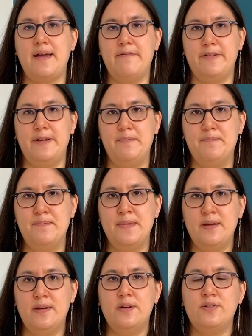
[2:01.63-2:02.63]
heavy.
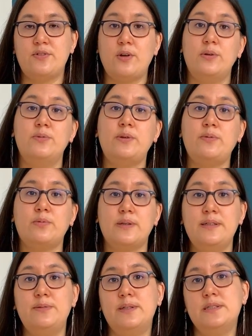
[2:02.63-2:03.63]
So what we
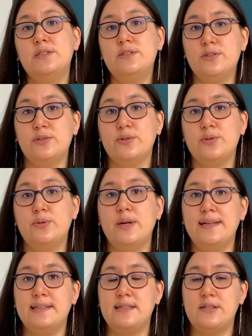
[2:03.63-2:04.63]
really want to do
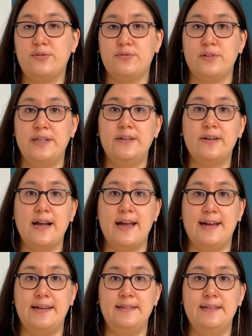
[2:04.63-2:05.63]
is to free your
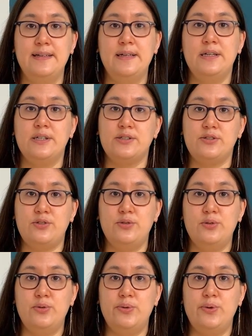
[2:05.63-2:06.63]
head
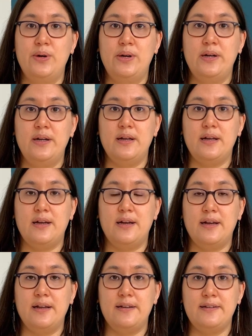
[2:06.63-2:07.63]
to
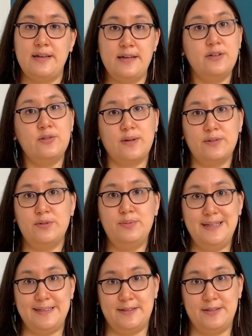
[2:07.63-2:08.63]
uh, take its rightful
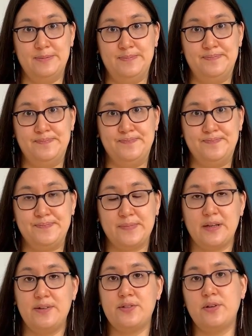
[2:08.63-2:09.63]
place.
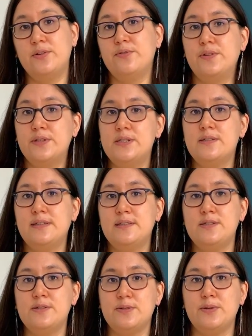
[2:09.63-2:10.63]
So the first thing
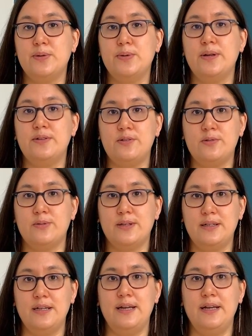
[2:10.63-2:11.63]
to do is
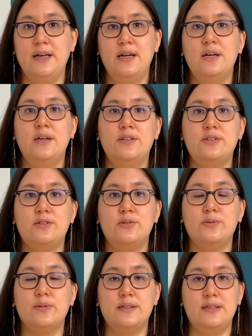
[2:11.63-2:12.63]
really to
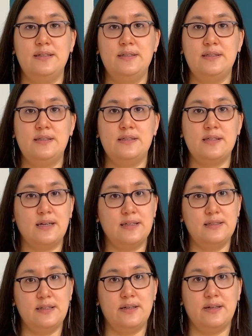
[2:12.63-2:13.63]
release this
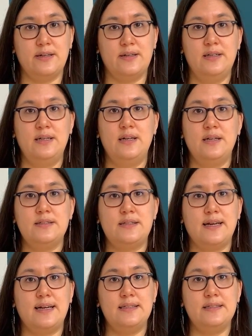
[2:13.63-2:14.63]
idea
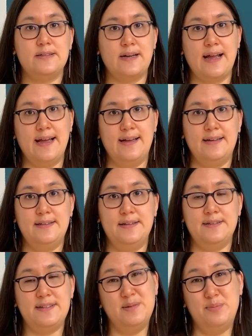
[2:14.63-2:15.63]
that your head
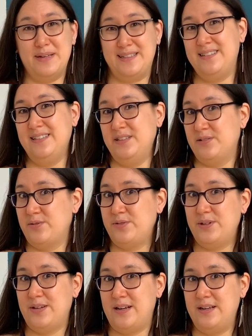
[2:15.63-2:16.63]
is the best leader of
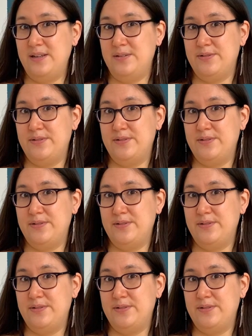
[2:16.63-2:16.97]
your life.